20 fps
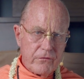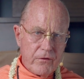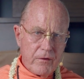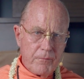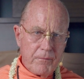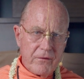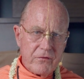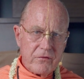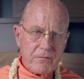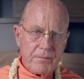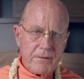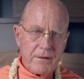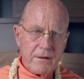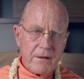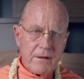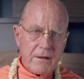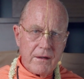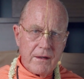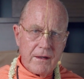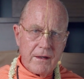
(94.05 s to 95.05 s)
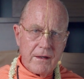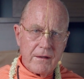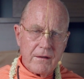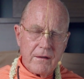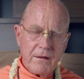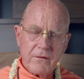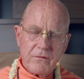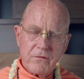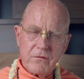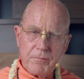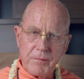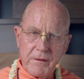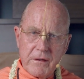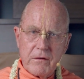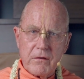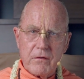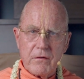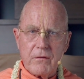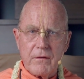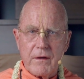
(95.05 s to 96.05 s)
there must be a
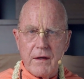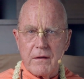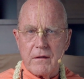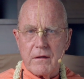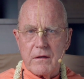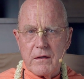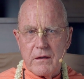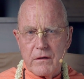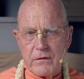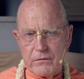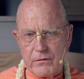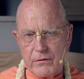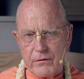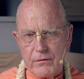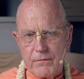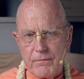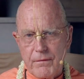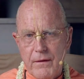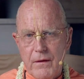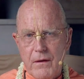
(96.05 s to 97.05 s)
speaker and a hearer,